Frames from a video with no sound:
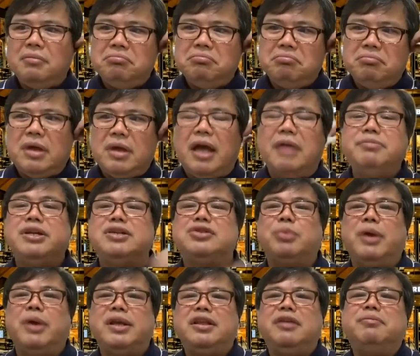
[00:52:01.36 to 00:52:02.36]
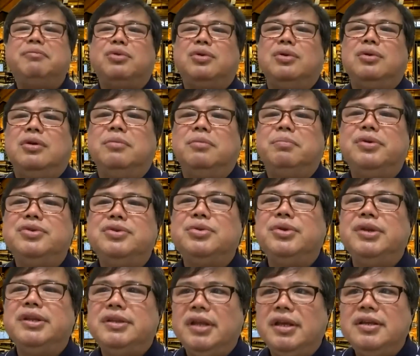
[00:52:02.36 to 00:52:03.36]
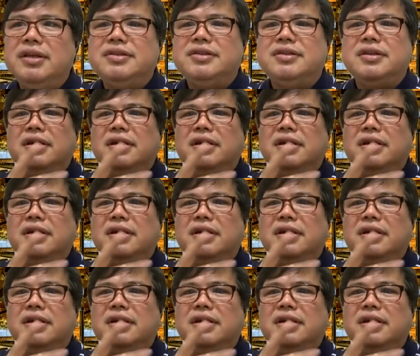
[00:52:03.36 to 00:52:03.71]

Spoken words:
I'm just waiting for opportunities,